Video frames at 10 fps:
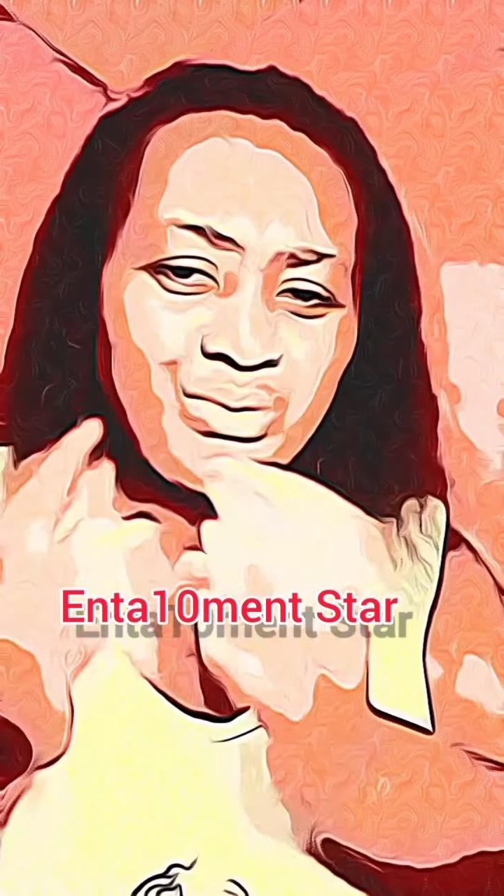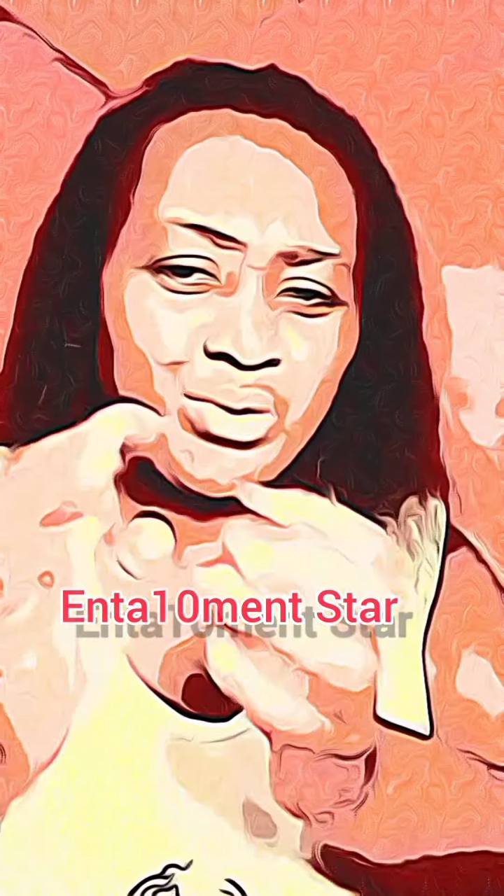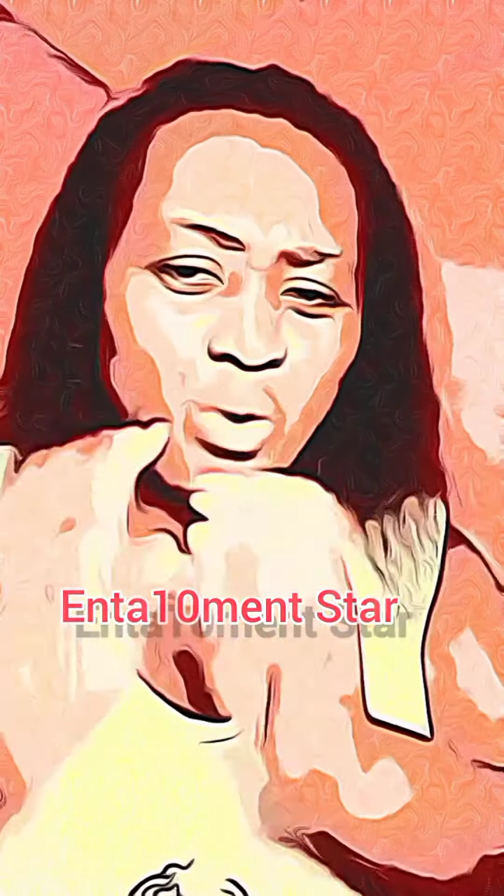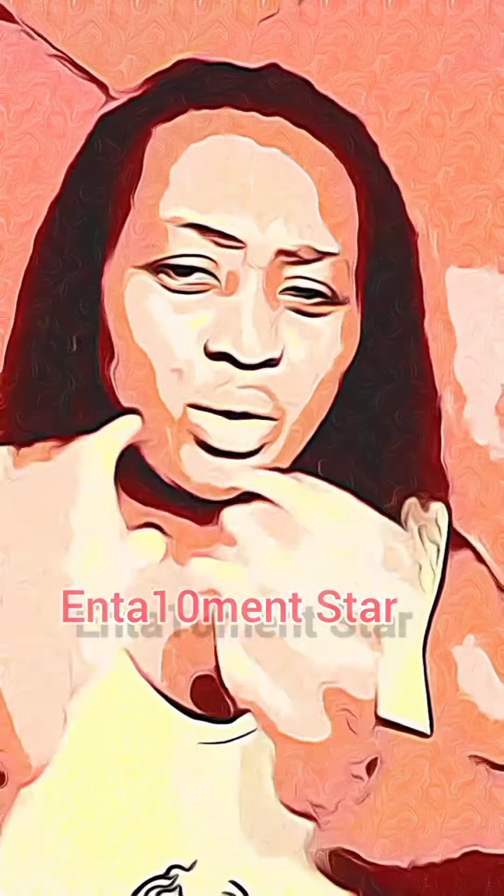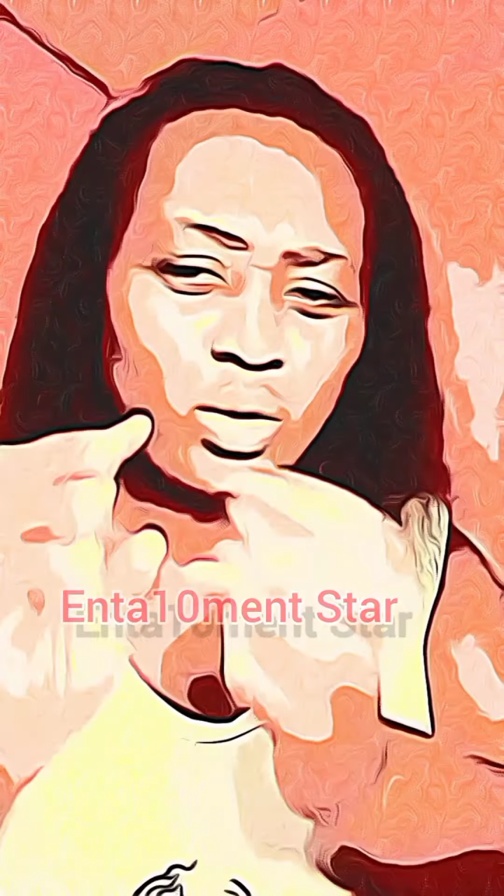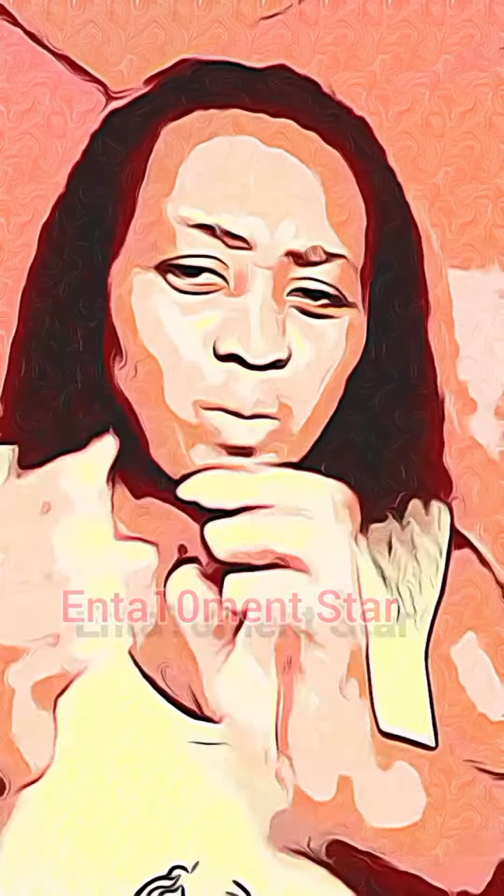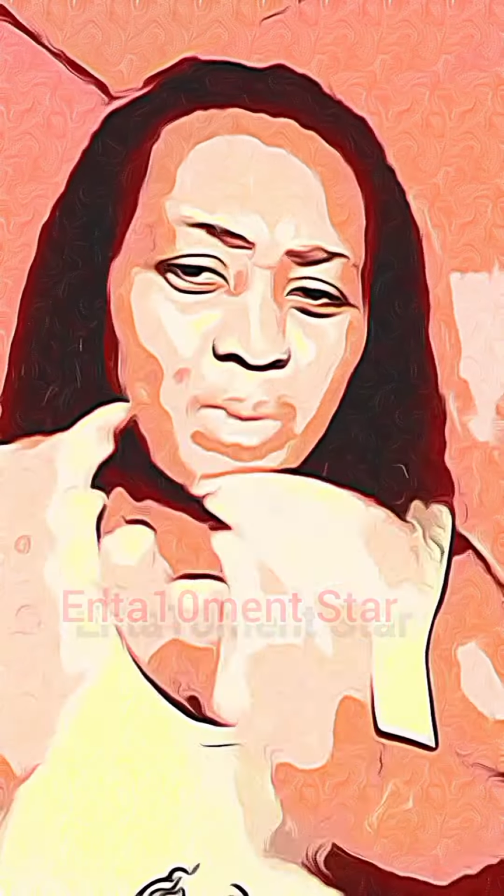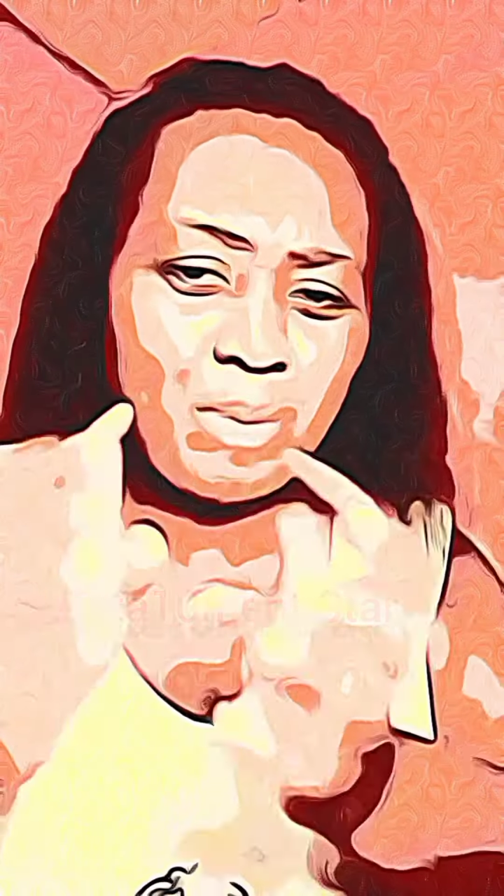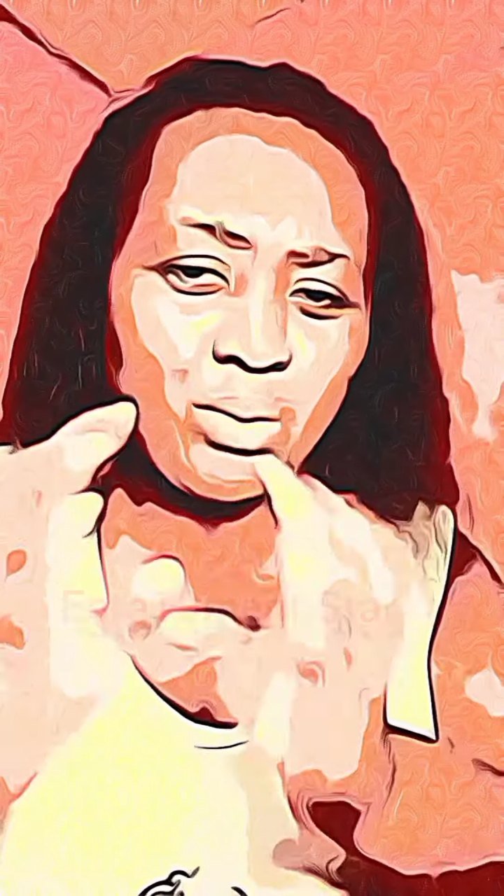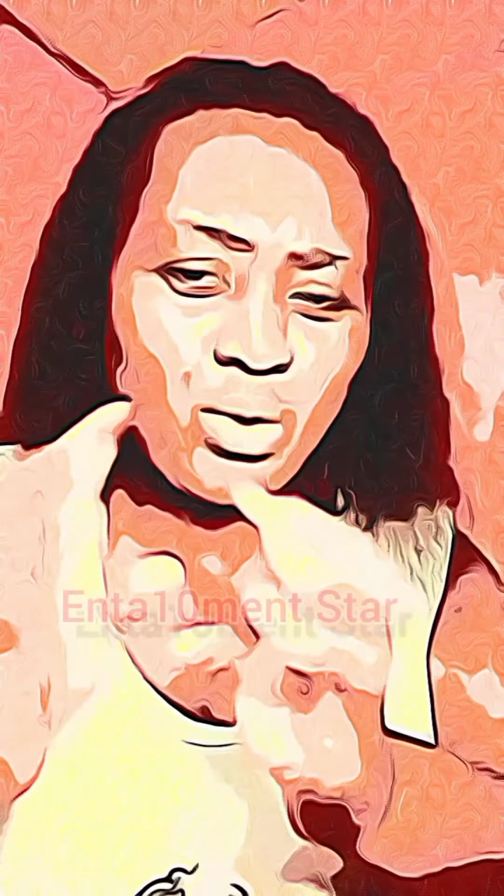The few
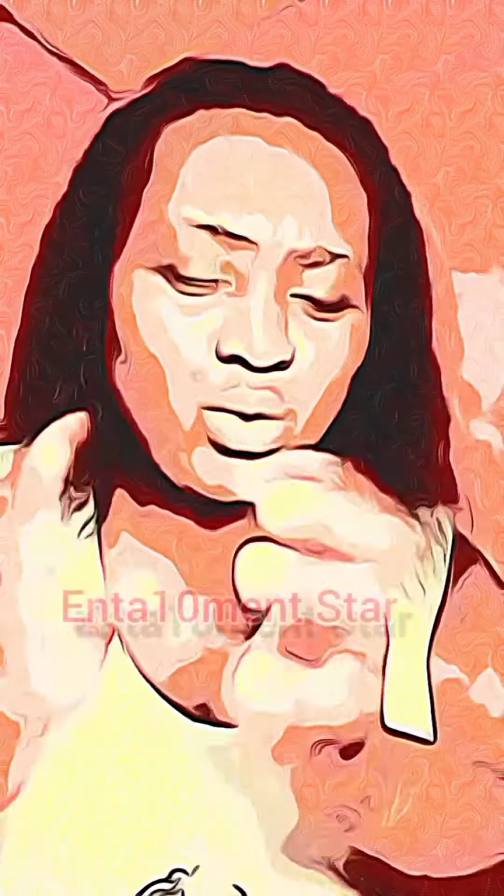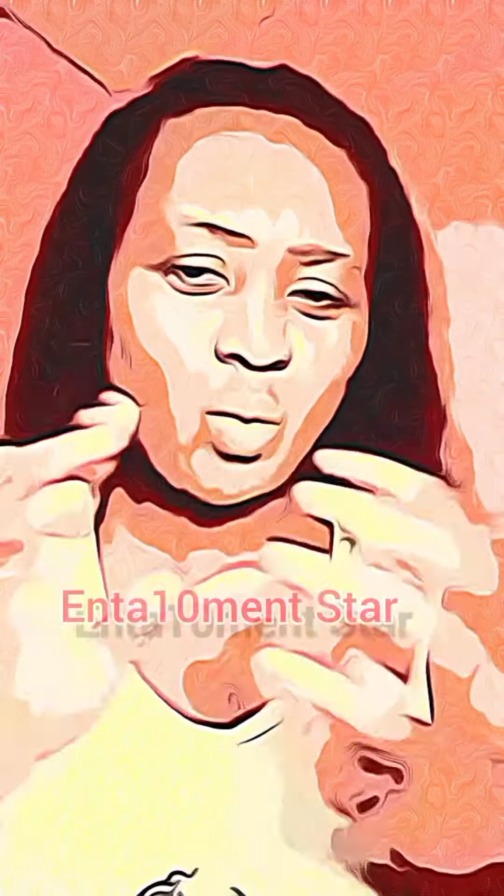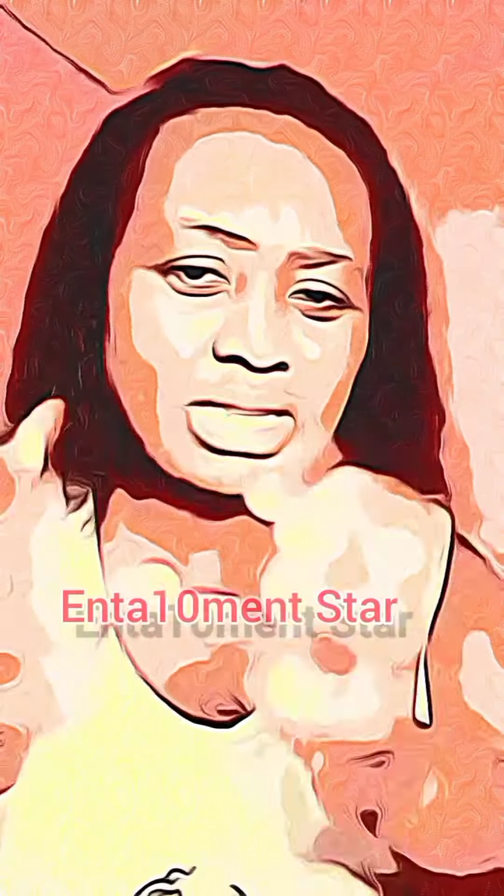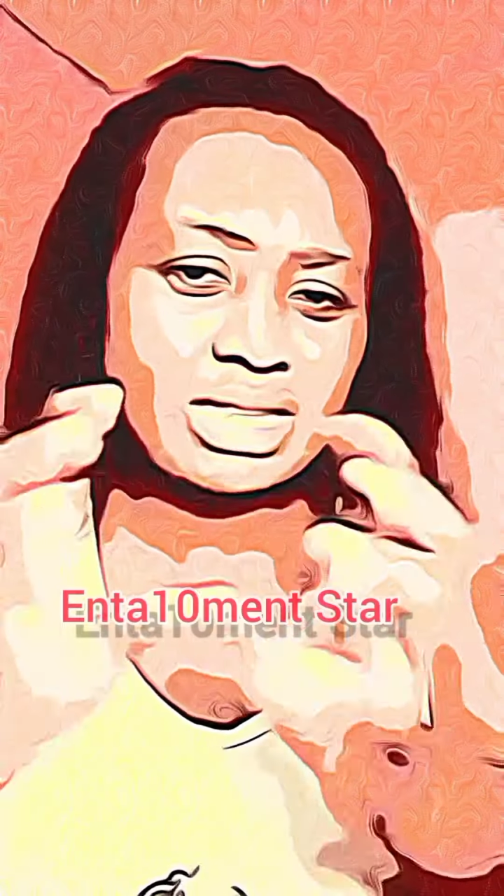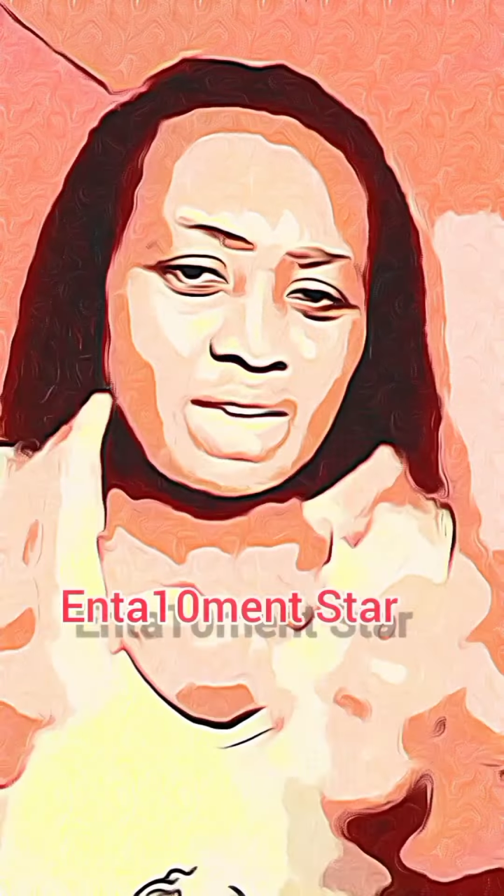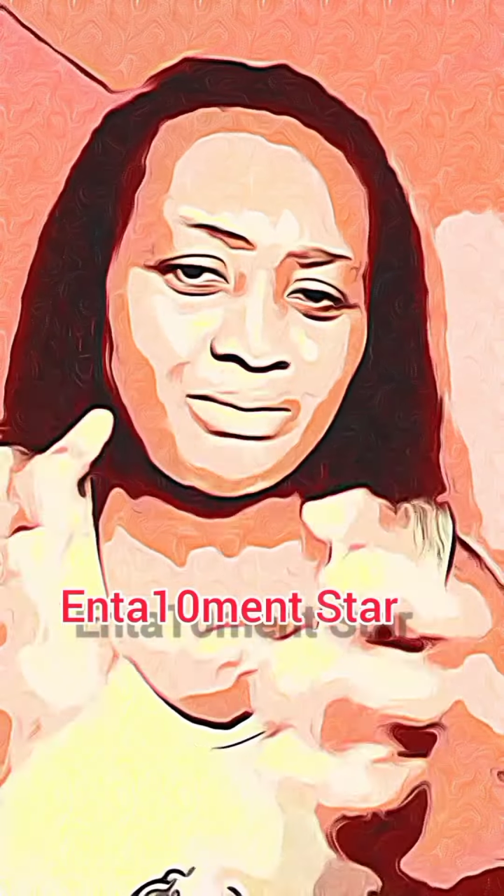good people you will